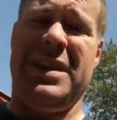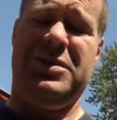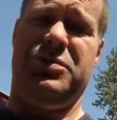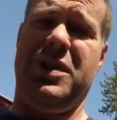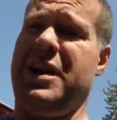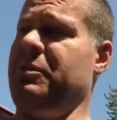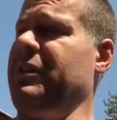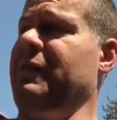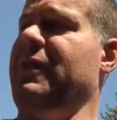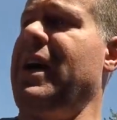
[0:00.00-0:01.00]
is drying
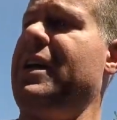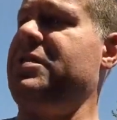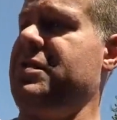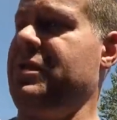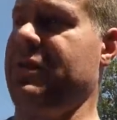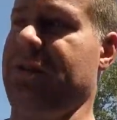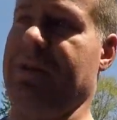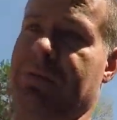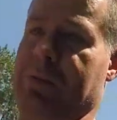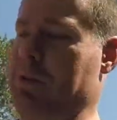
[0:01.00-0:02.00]
really fast.
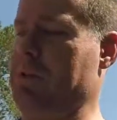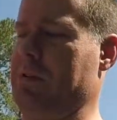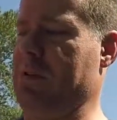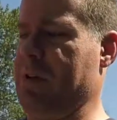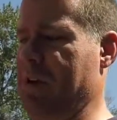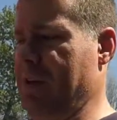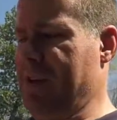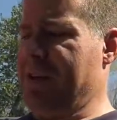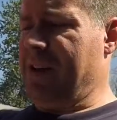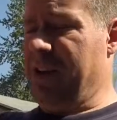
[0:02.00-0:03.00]

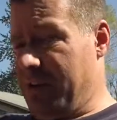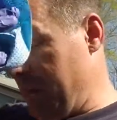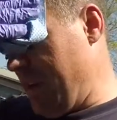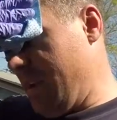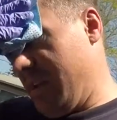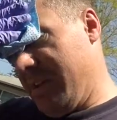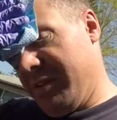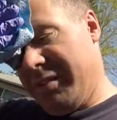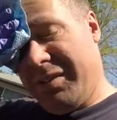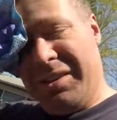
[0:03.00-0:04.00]
I know 80
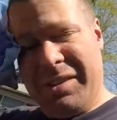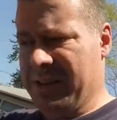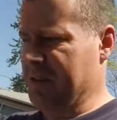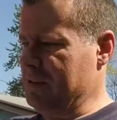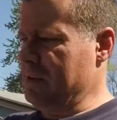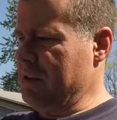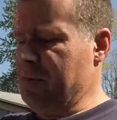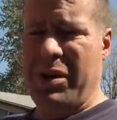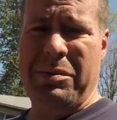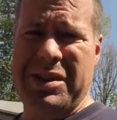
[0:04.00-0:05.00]

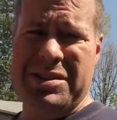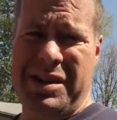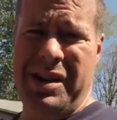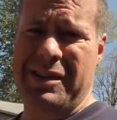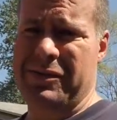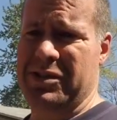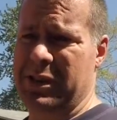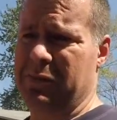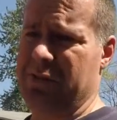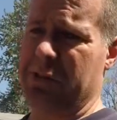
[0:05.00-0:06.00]
probably isn't hot for
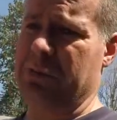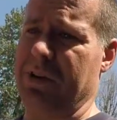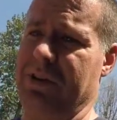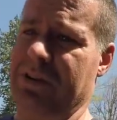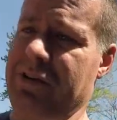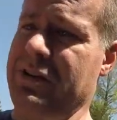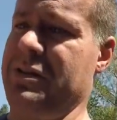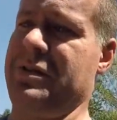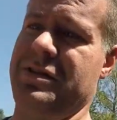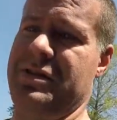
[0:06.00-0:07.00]
some of you, but
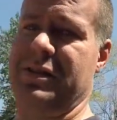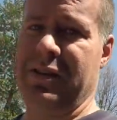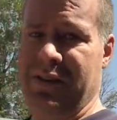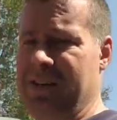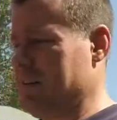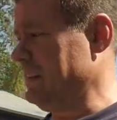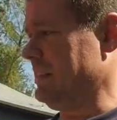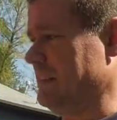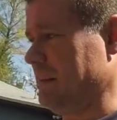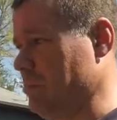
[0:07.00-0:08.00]

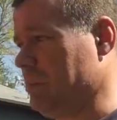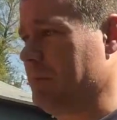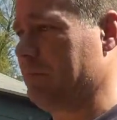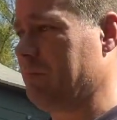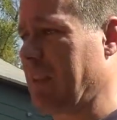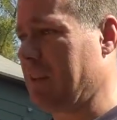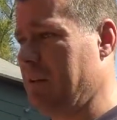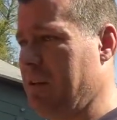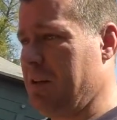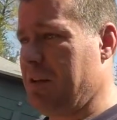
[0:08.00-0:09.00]
it's
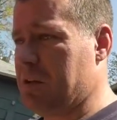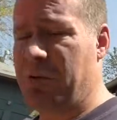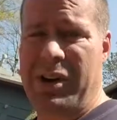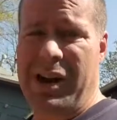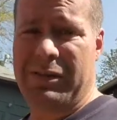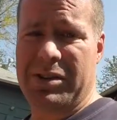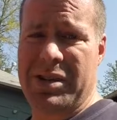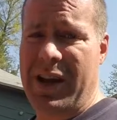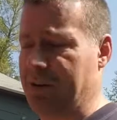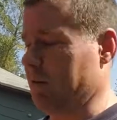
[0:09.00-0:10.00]
pretty hot for
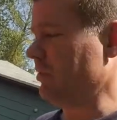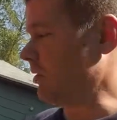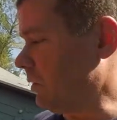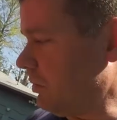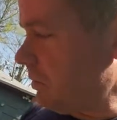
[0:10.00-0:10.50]
Seattle, so